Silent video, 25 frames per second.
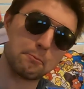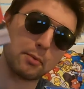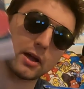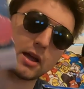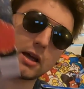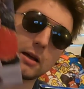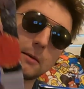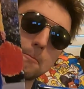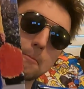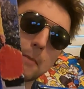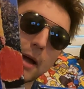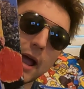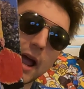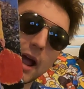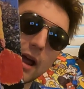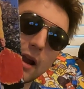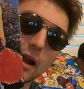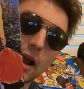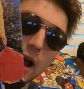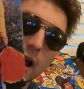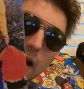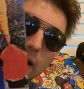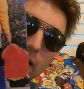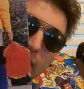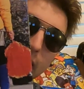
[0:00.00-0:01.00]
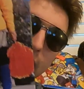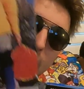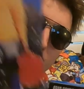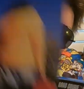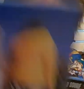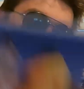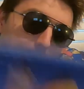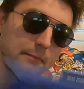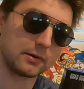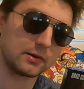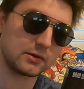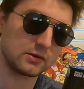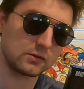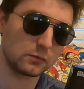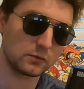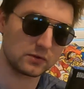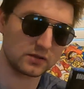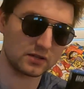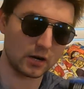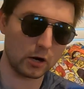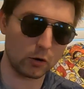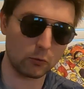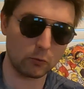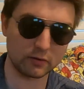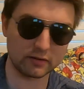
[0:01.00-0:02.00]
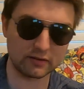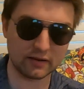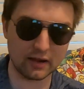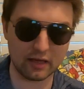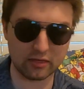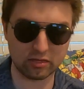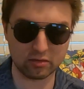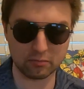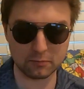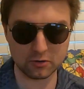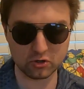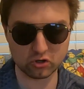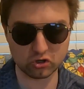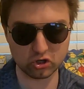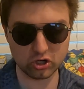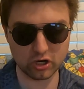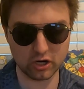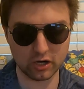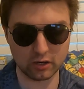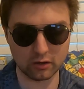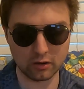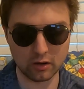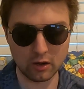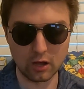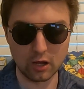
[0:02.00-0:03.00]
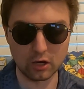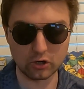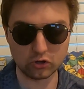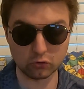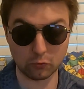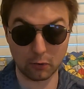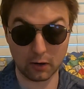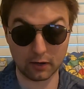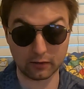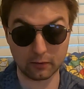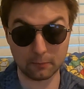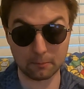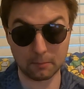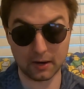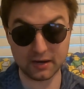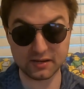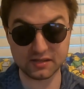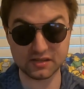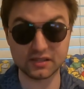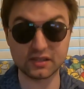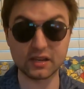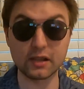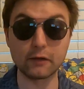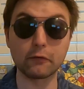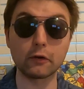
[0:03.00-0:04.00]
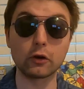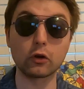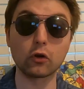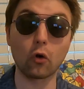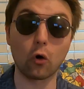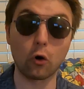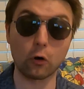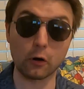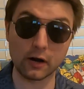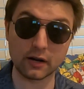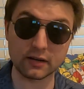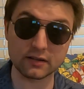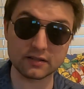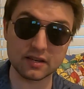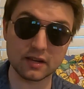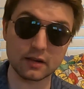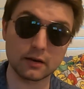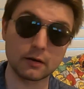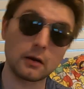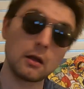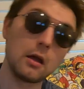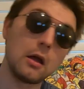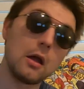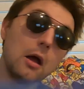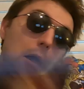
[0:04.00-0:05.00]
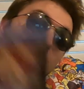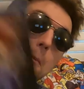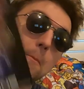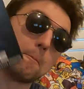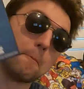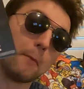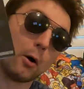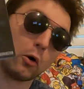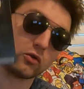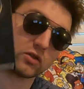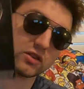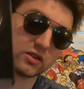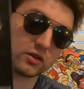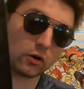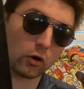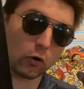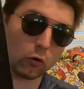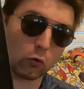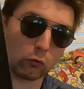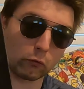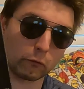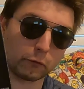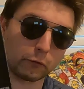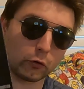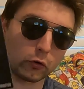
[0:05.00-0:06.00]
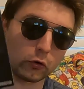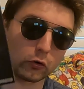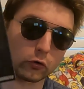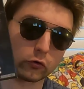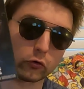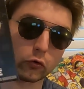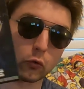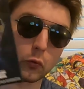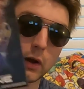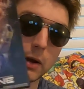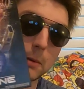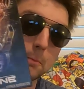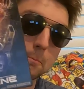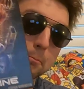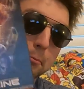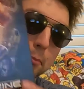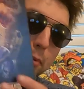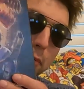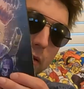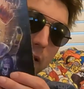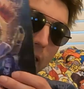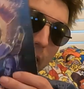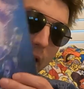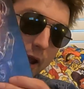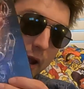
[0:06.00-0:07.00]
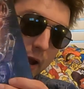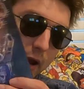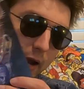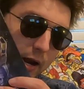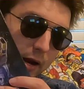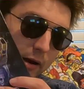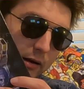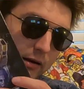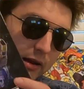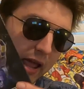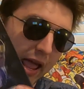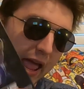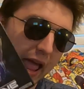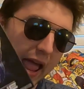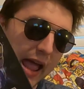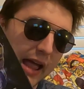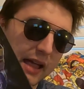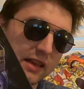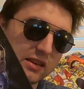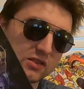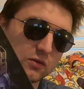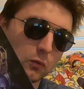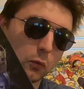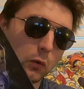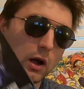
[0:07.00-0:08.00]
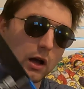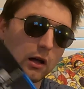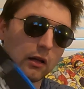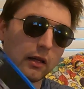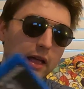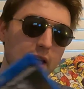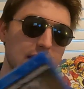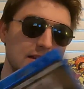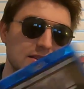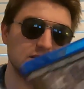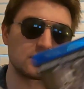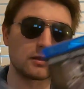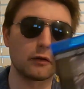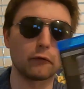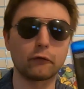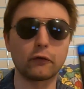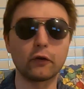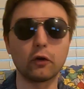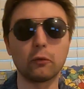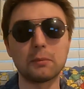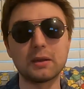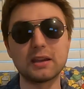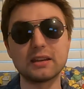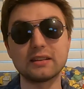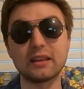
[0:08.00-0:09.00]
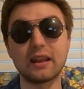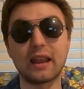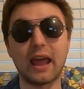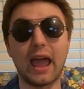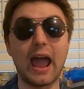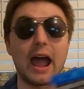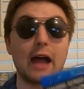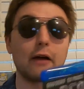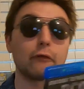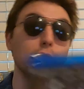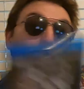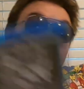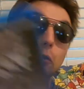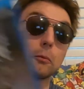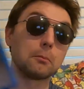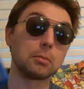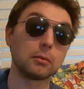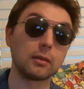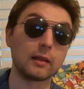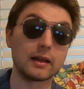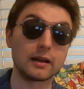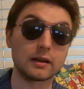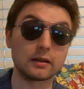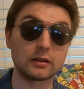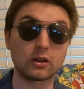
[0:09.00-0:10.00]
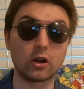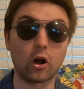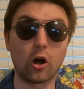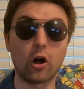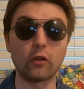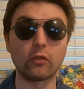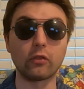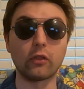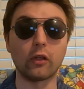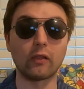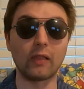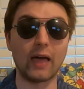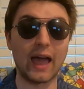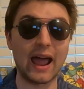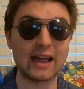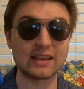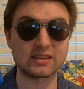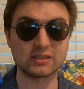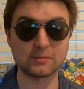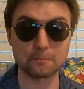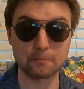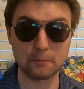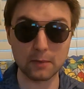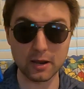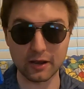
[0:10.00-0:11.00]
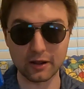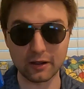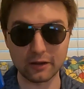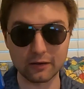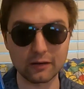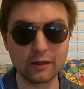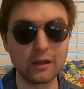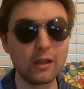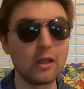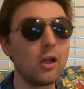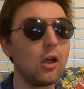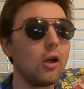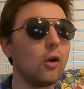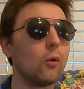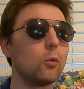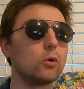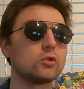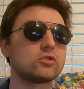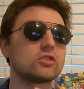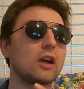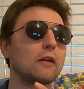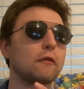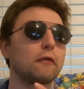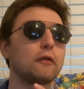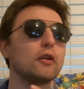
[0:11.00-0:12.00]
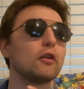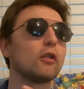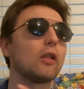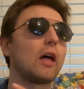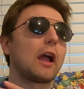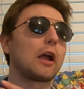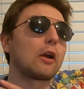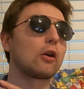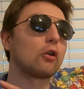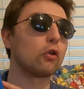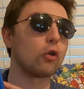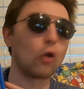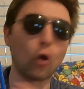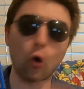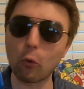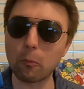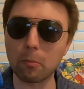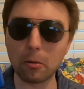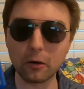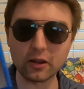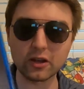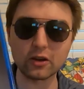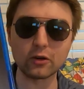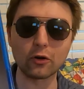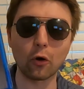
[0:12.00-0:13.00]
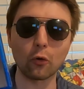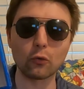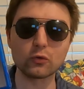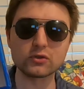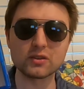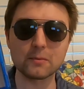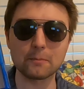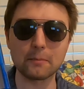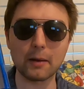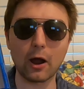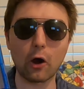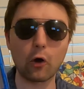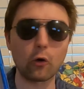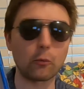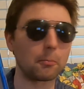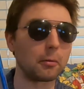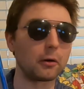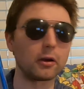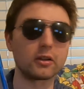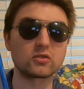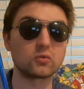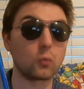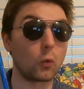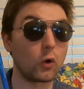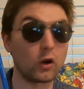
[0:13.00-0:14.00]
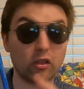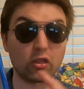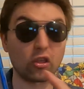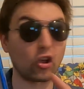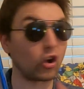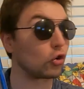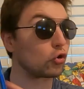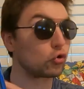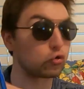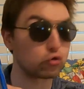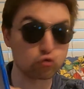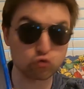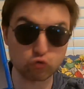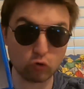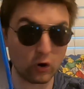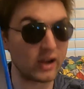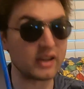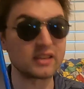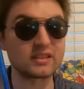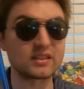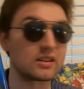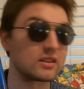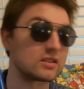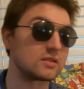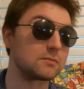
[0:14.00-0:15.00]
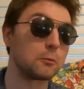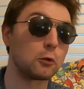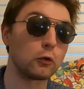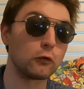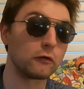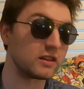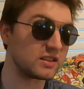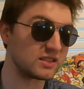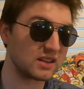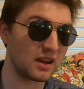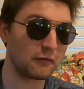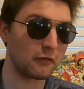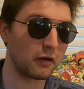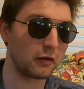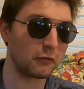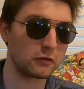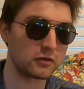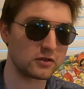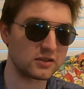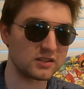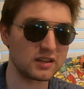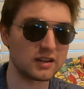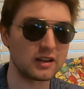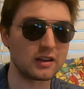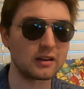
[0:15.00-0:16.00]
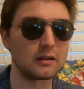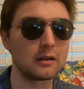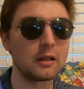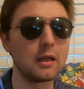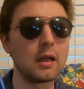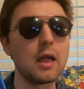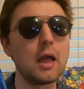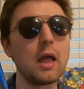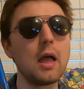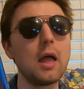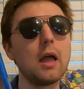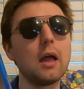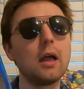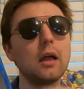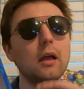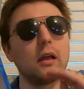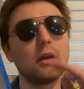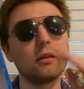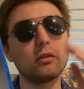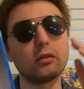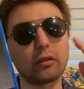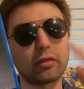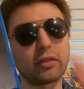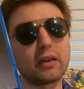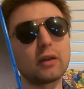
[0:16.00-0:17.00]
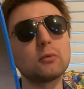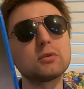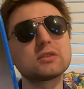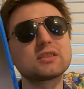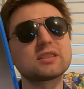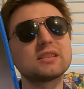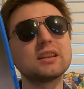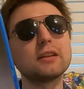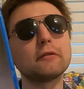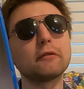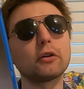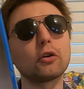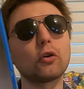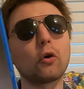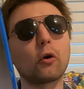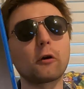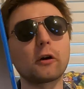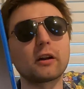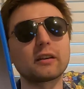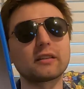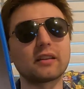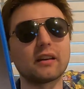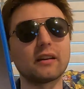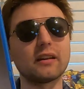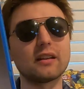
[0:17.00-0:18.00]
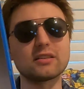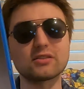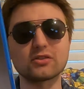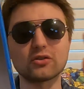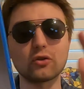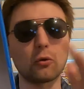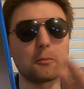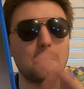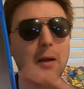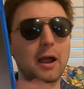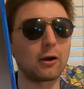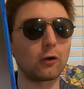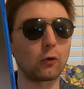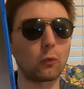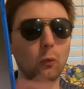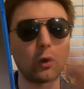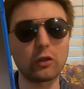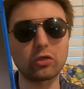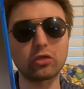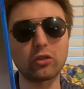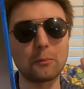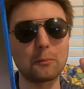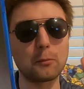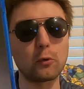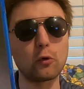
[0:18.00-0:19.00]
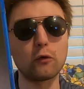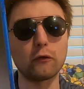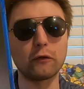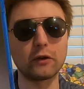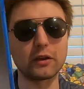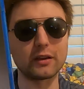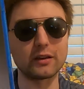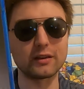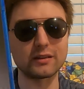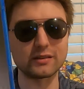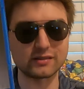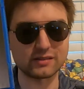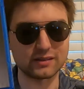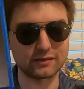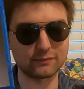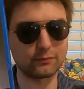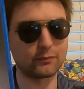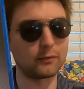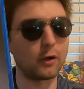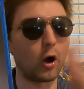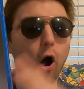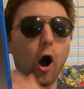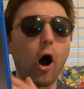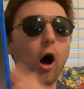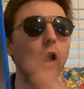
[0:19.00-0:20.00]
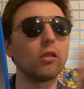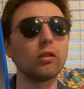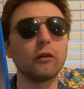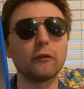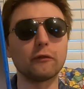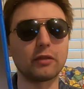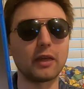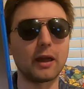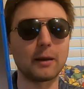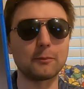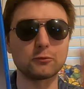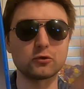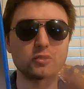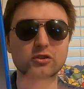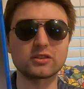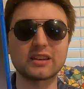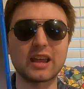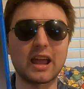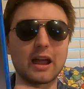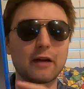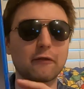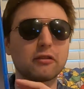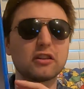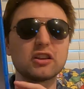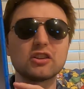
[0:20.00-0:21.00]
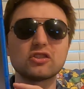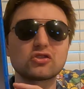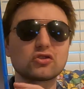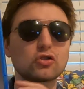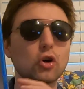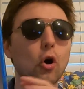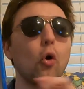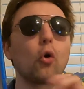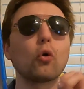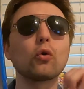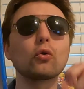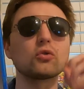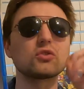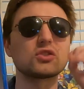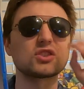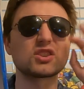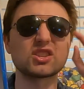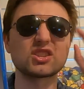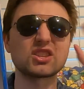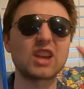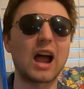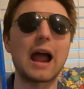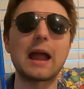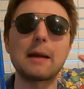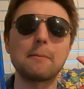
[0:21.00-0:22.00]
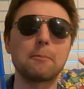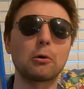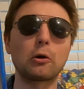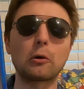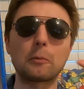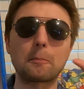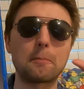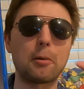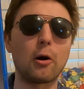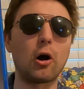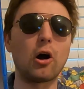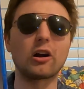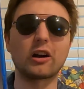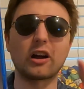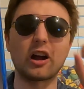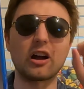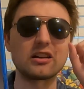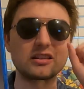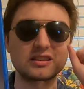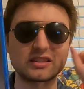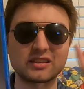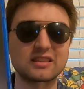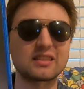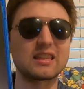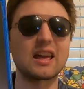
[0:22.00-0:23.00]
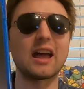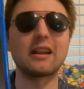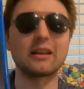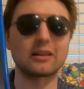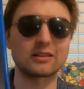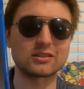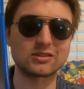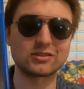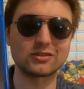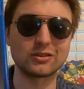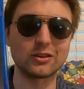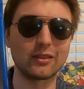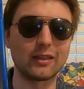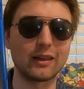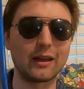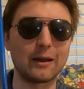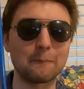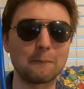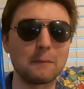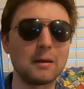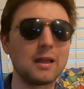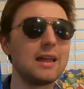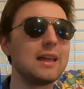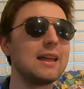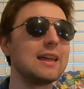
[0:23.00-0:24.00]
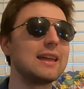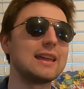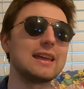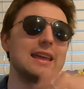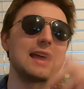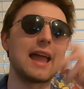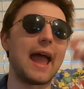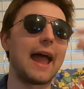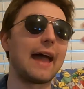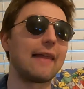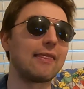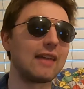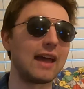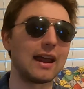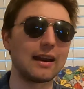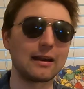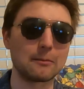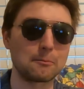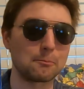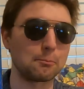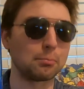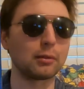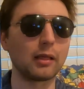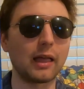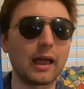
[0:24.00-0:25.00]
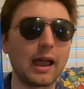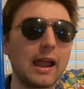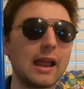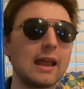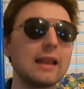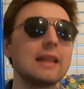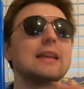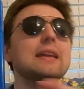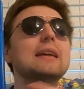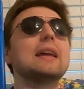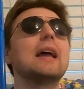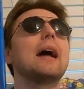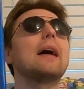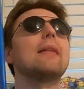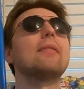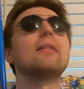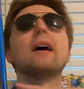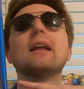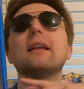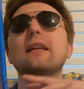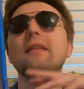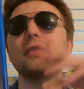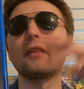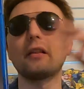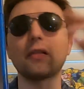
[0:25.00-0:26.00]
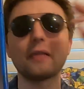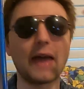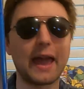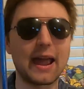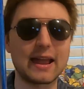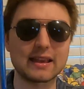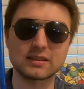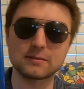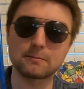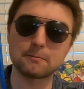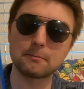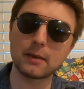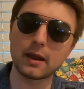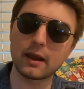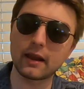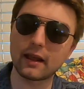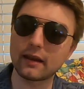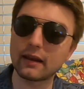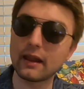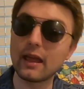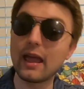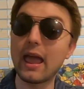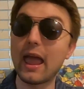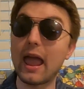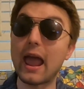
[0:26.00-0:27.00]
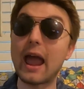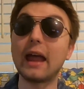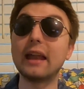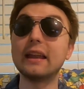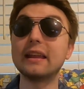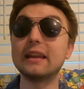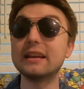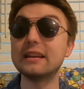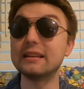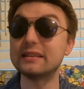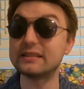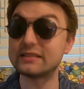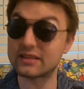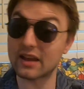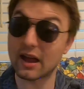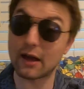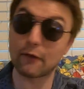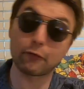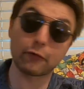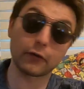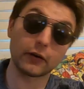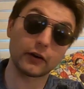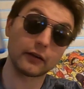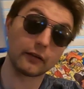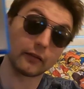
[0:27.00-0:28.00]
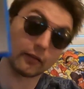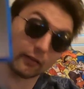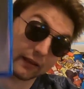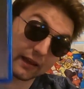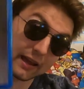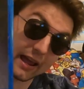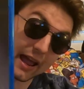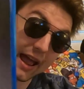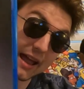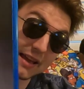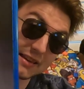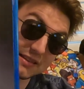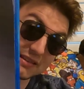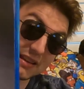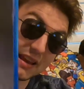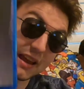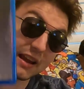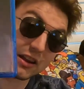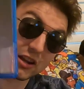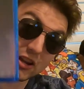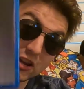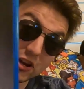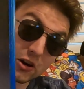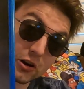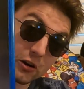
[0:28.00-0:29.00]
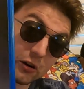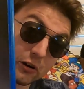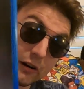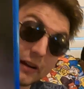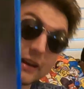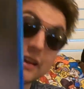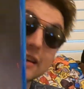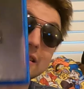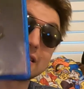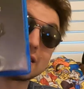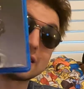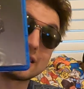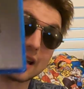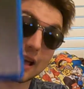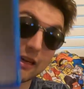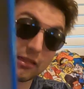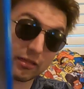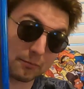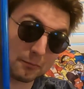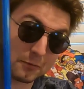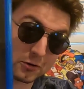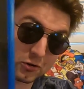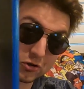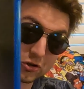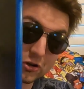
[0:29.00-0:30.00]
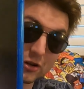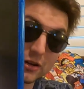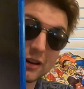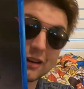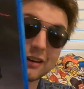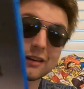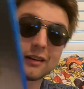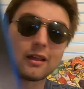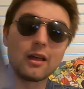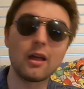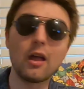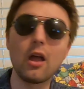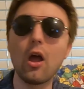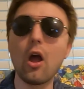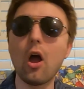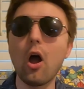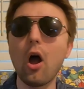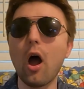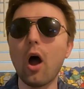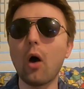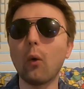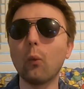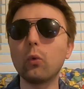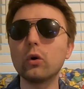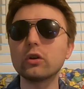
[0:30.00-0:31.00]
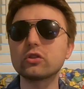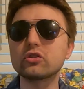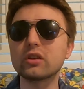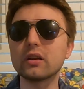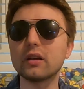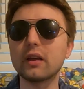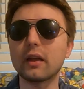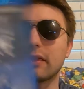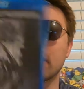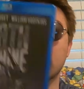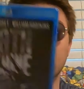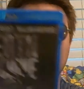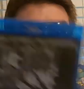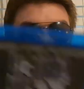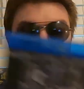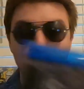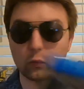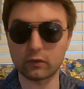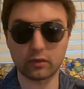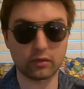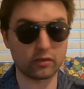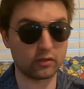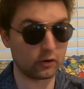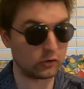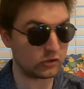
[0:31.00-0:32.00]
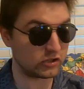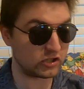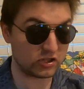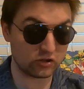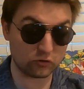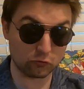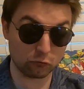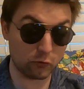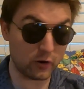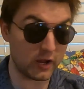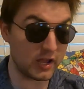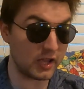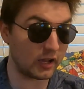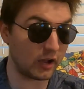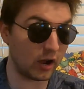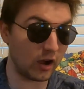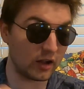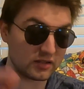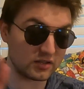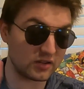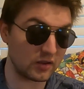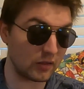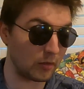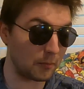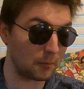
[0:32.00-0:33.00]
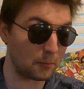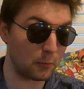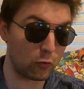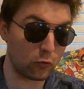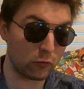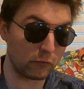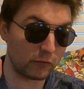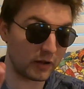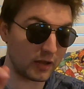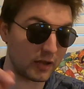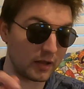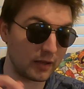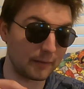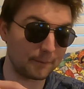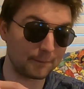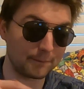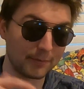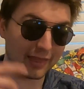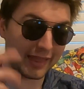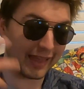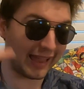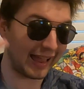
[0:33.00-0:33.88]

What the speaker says: Big Man on Campus. We'll start with Death Machine, directed by Stephen Norrington, most known for doing Blade, as well as the film he did after Blade called The Last Minute, which I feel like nobody knows about, but it's one of the craziest movies I've ever seen. The thing with Stephen Norrington is, no matter what the movie is, all of them just have these total cyberpunk aesthetics to them. He had that in Blade, he had that in The Last Minute, and he definitely has that here in Death Machine. Which, there's 3 cuts of the movie.